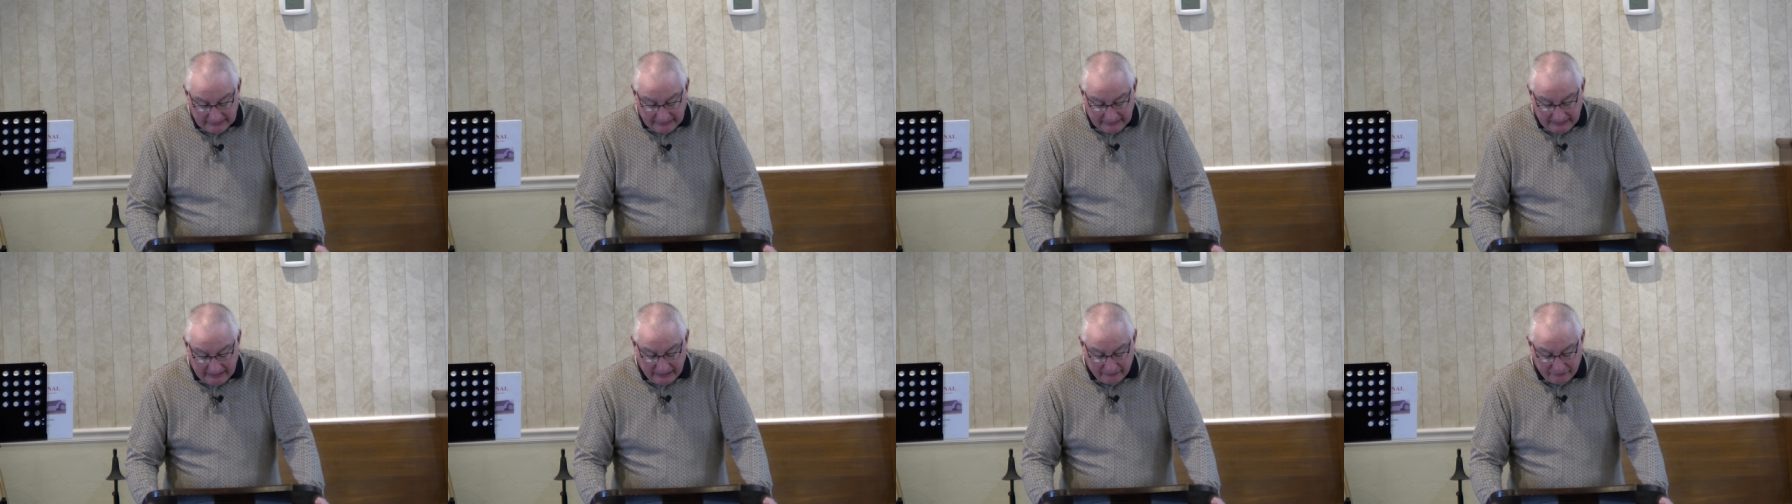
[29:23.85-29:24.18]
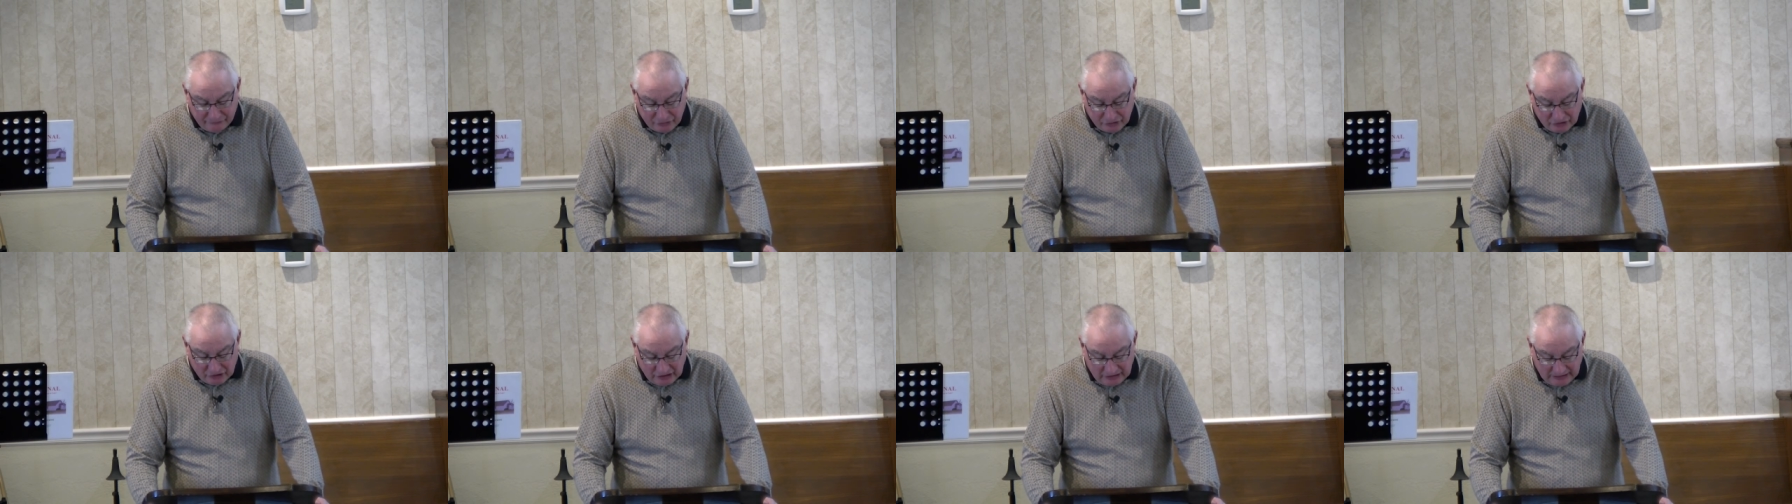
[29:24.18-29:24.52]

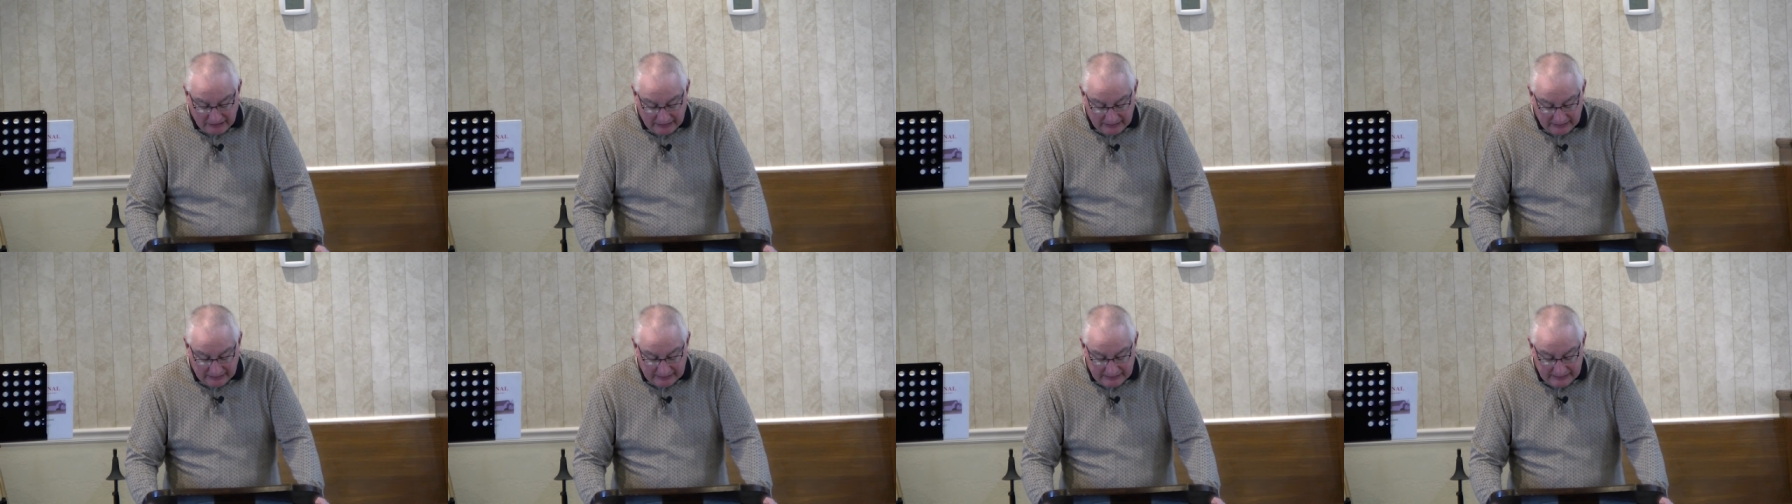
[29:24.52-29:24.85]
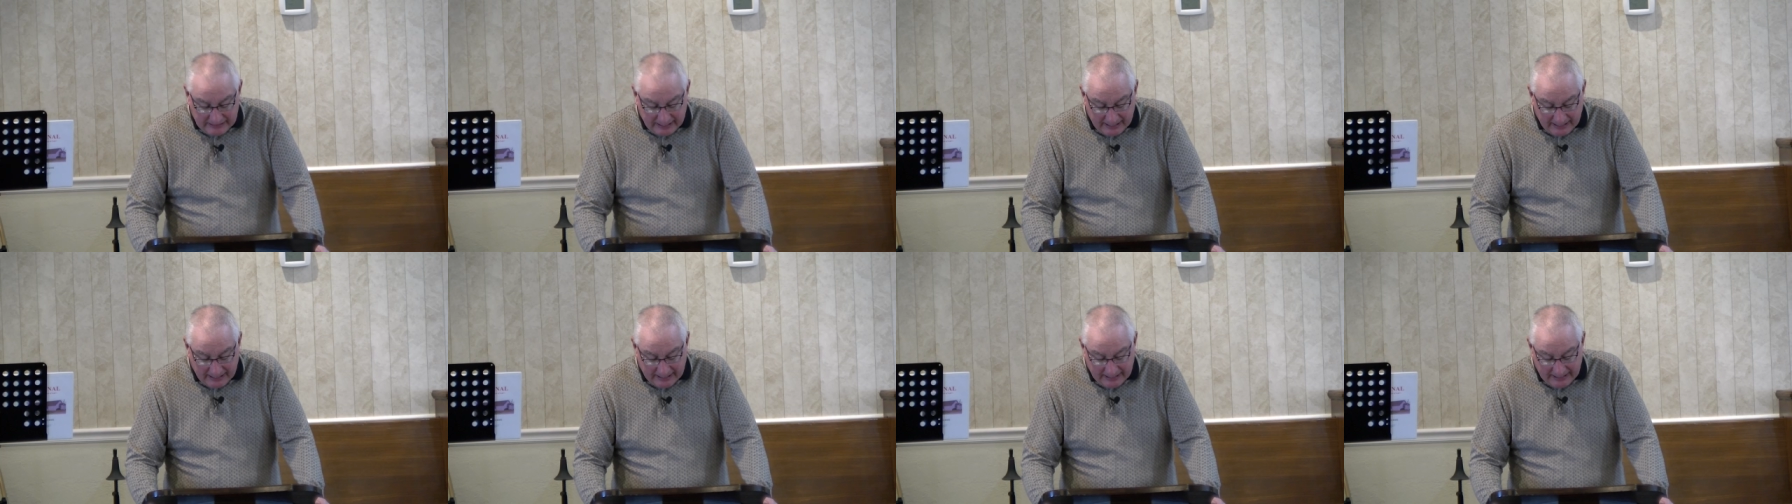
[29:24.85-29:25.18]
If
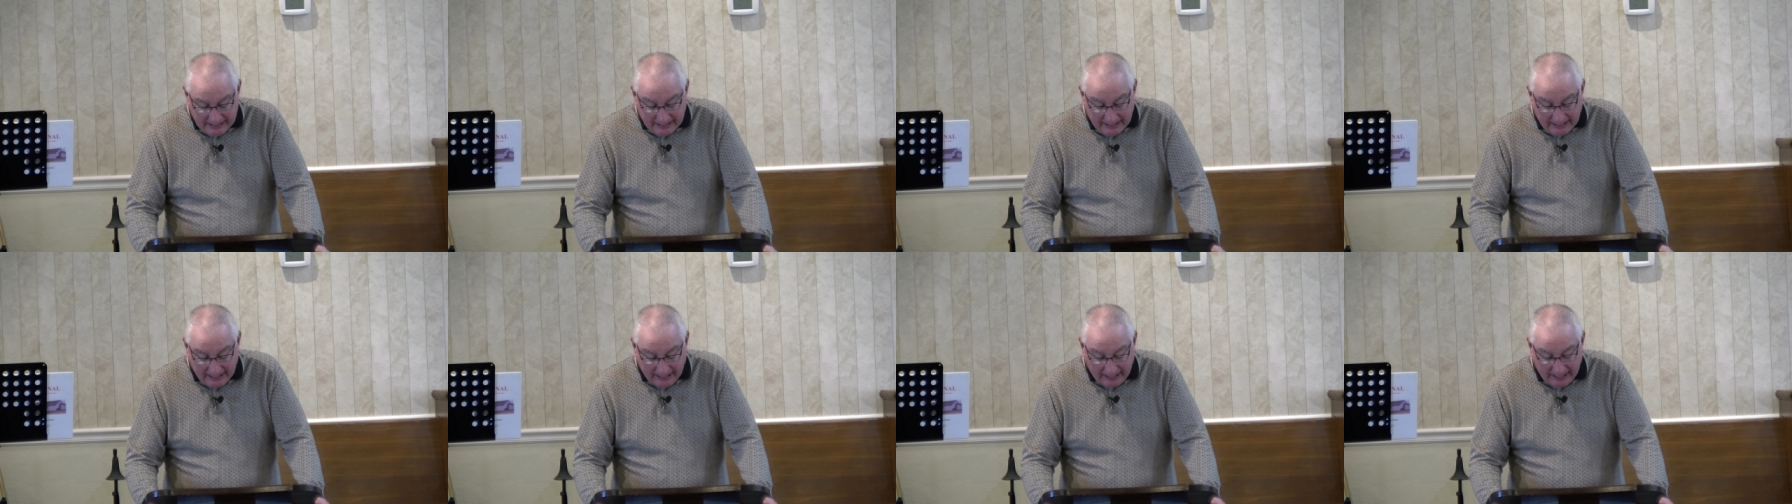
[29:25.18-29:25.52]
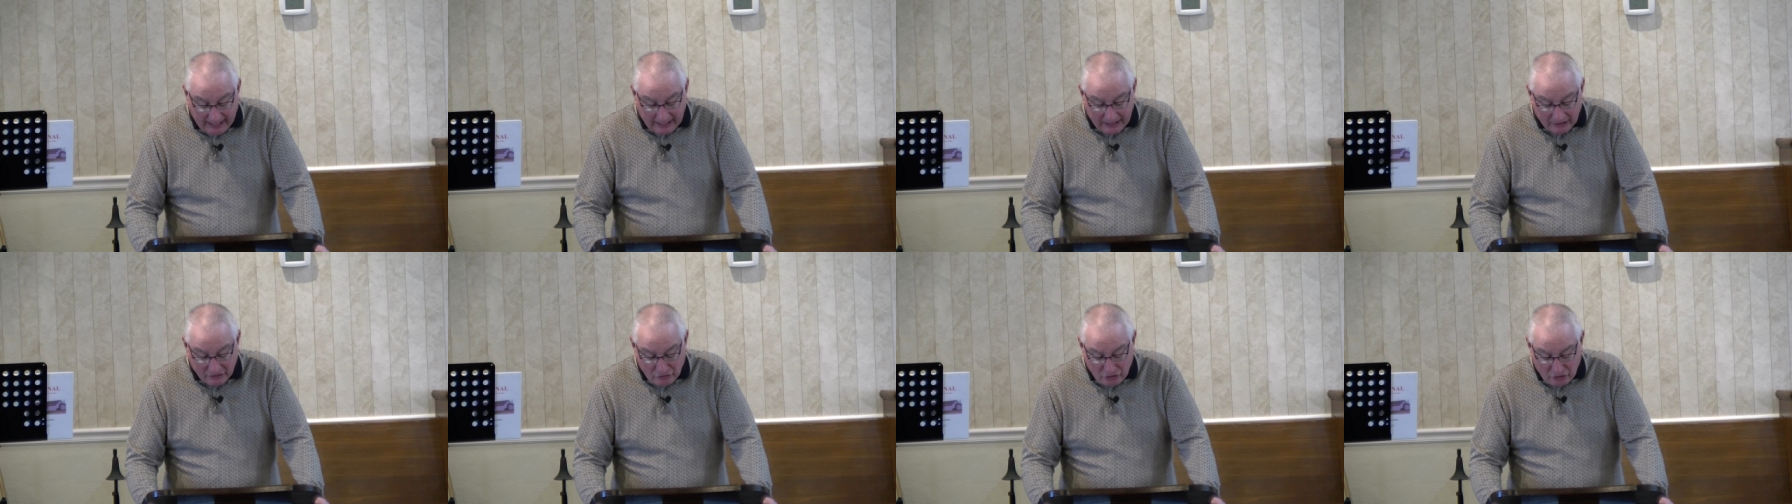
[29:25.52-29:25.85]
sin
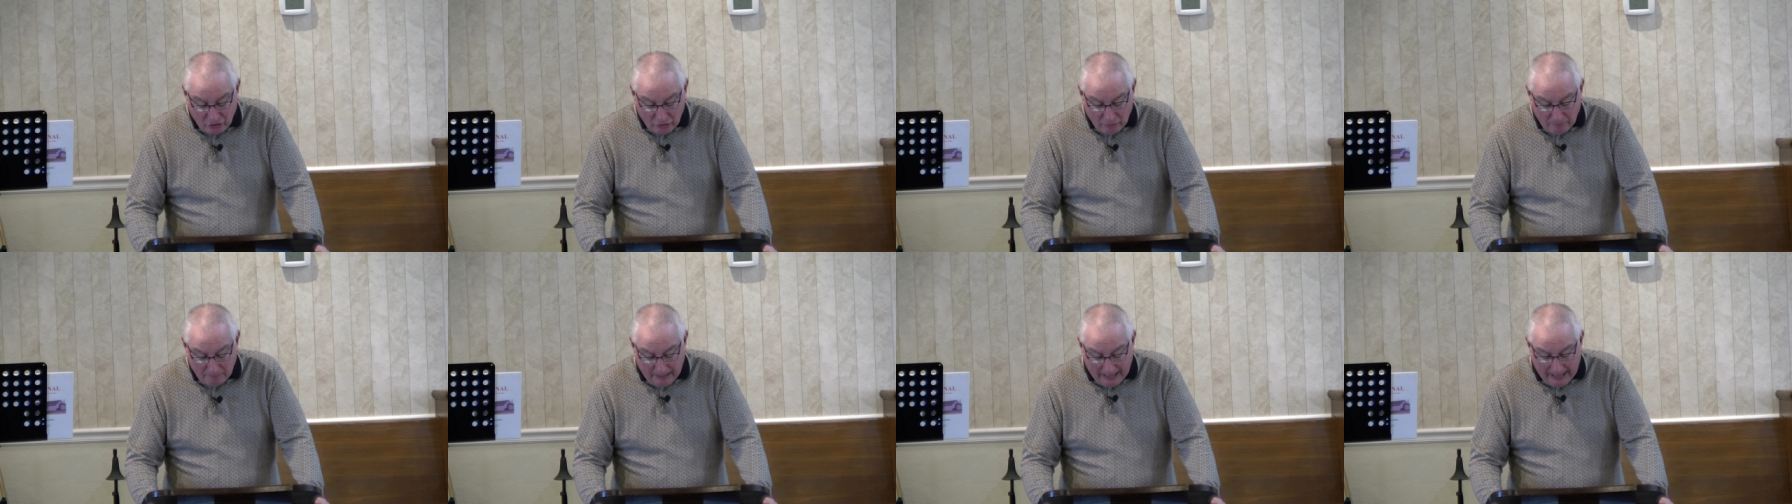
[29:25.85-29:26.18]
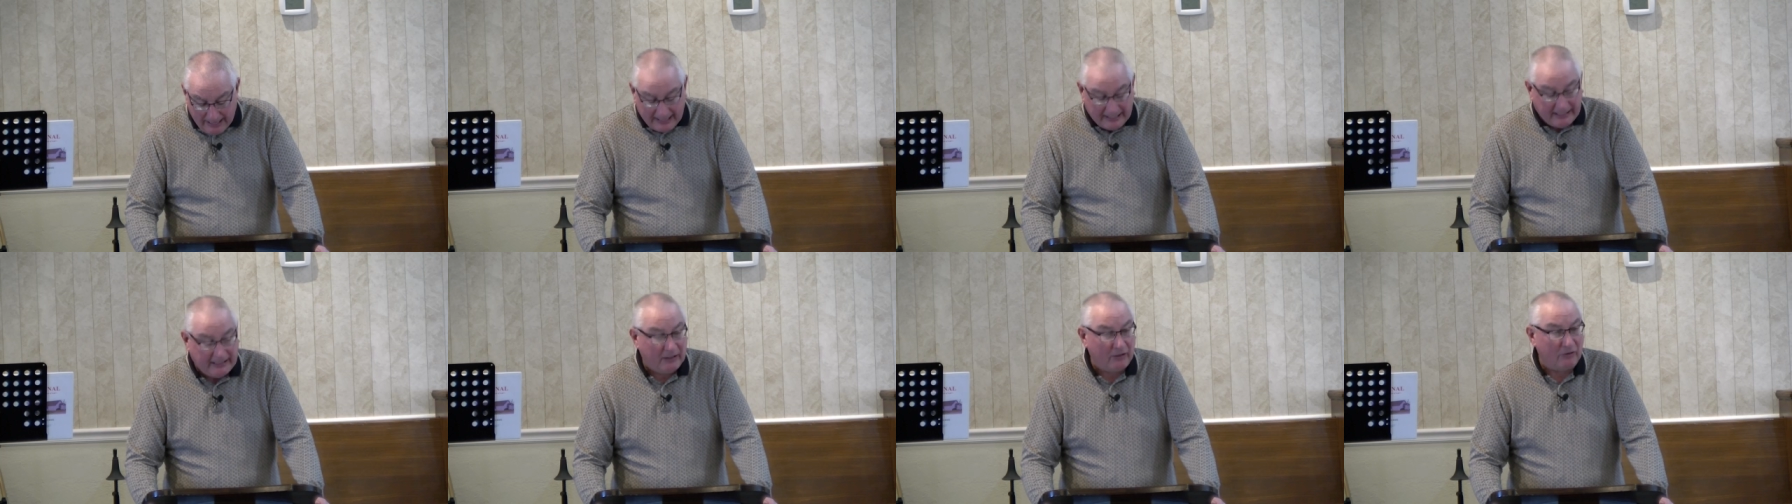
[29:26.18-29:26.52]
has you
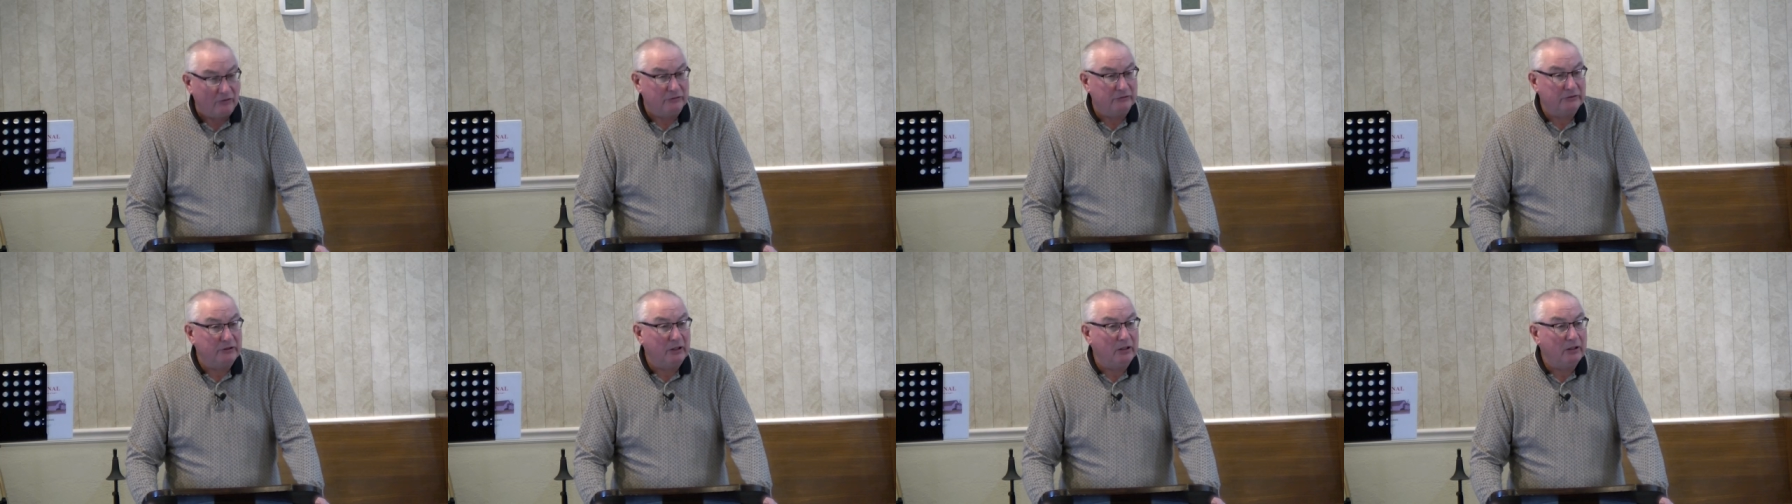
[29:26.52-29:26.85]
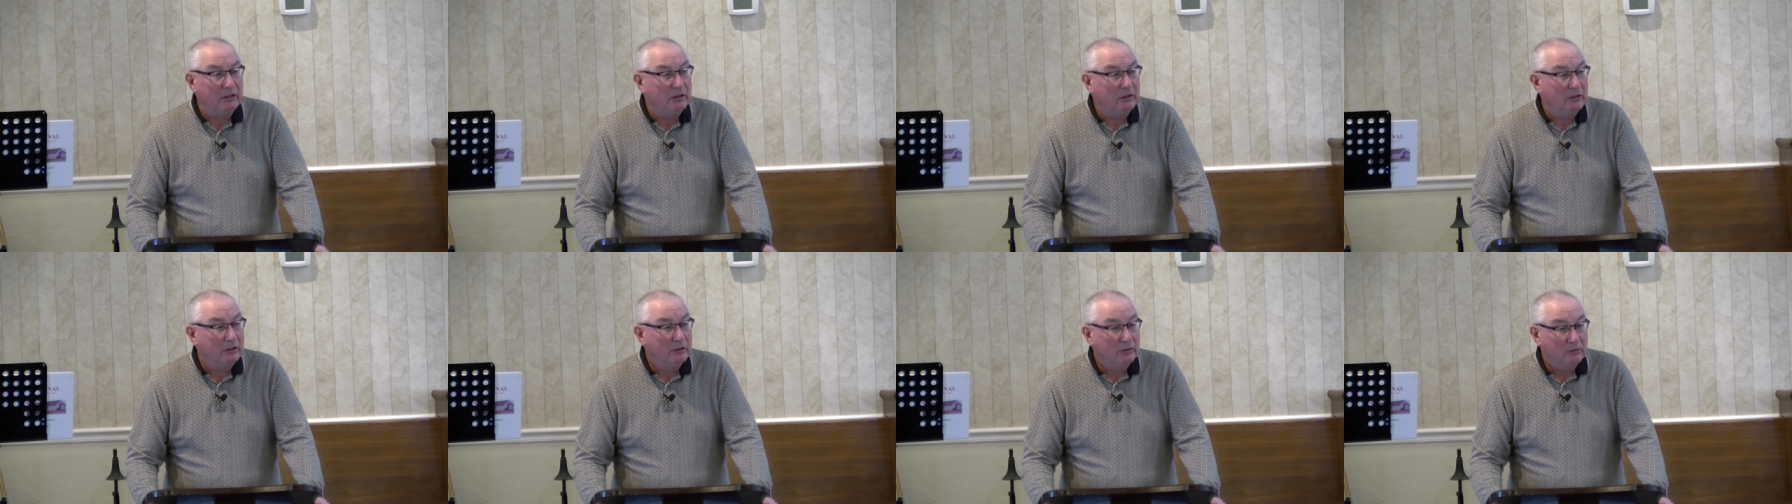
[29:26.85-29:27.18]

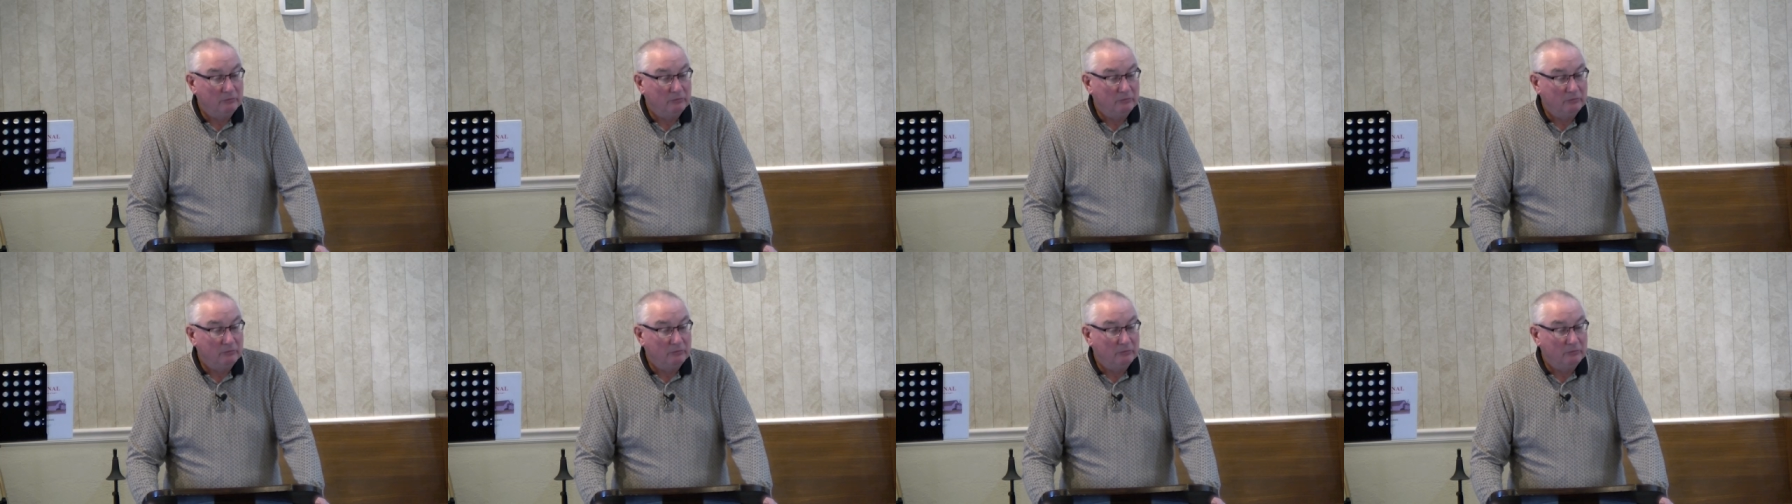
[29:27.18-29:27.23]
bound,